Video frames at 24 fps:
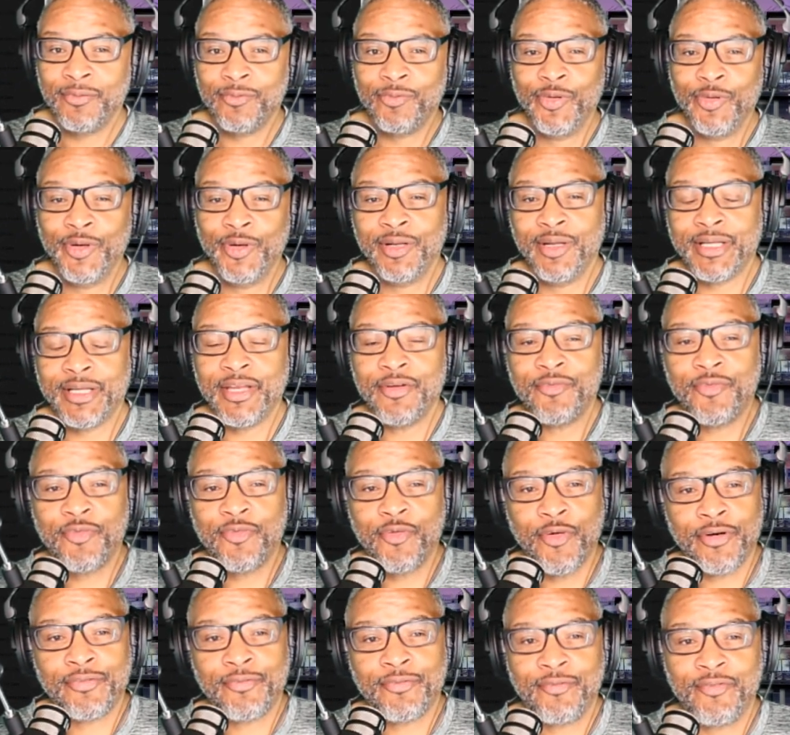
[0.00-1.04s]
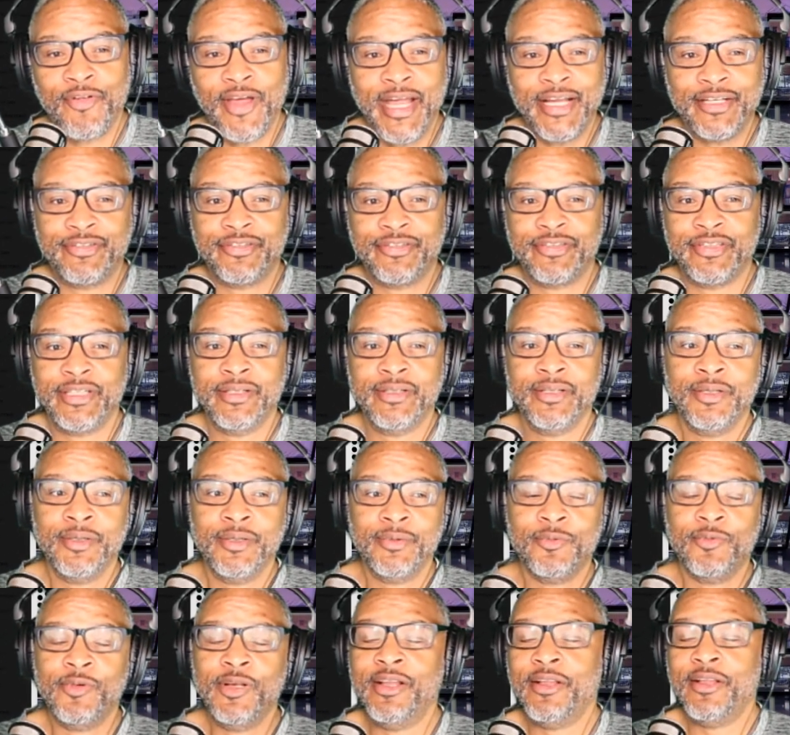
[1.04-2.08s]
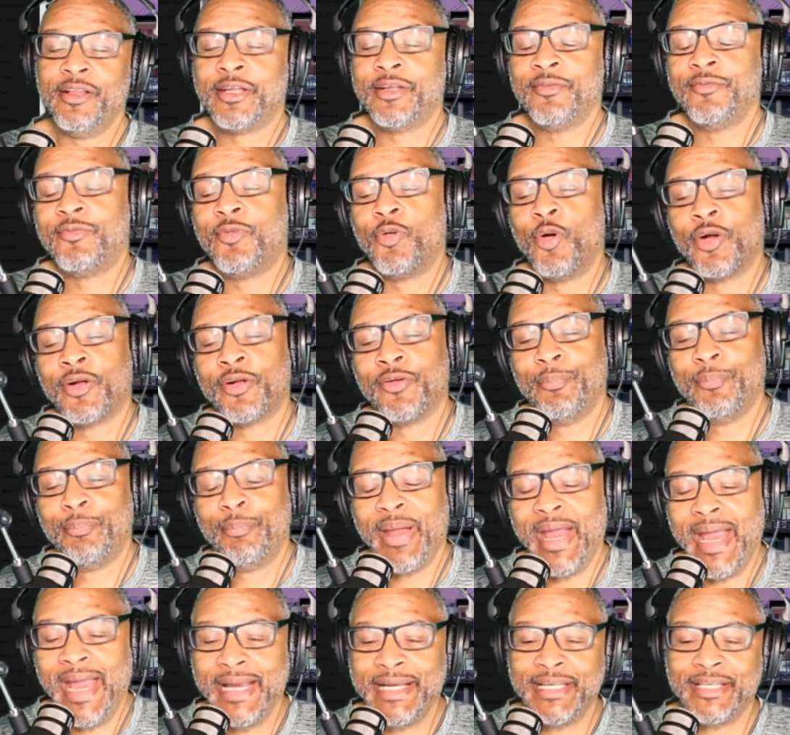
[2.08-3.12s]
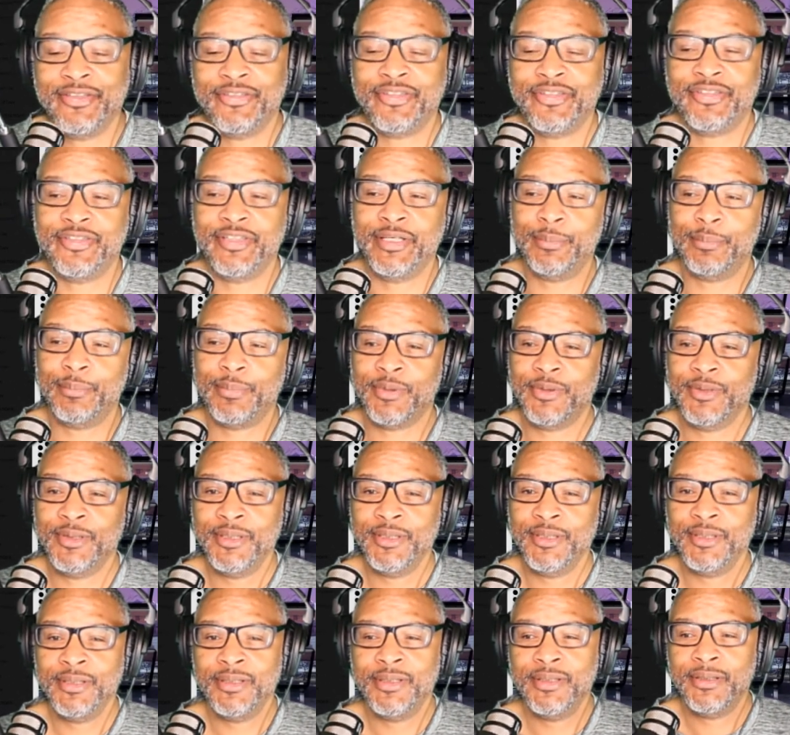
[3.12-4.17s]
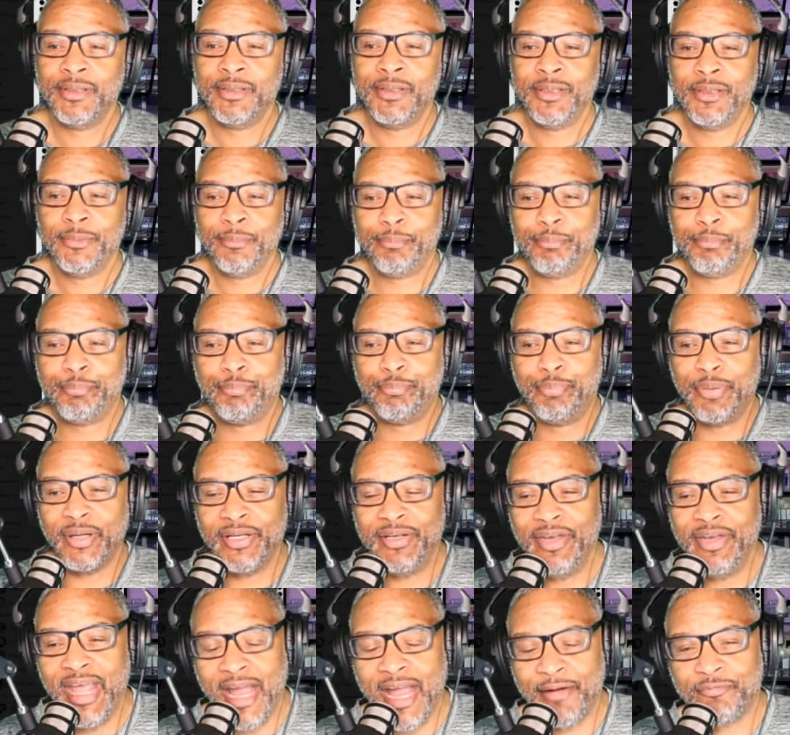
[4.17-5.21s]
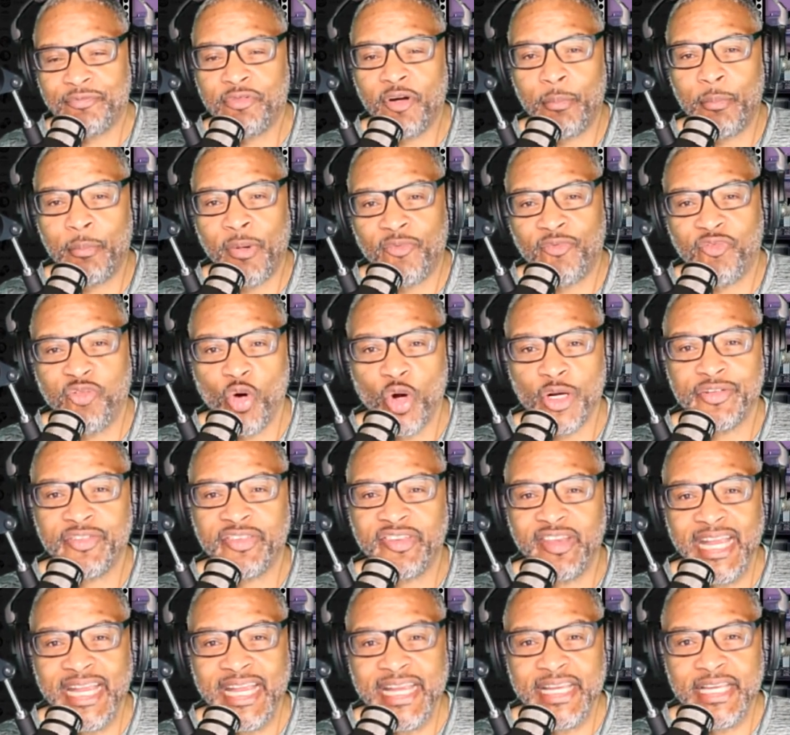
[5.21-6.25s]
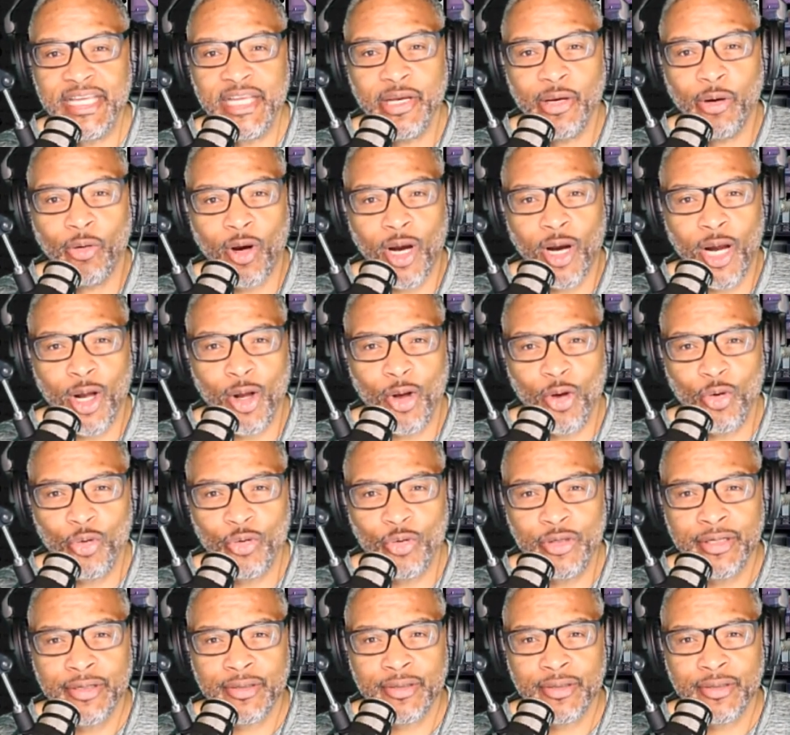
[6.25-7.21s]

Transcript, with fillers: We're looking for affection. We're looking for companionship. But not from a fourteen-year-old.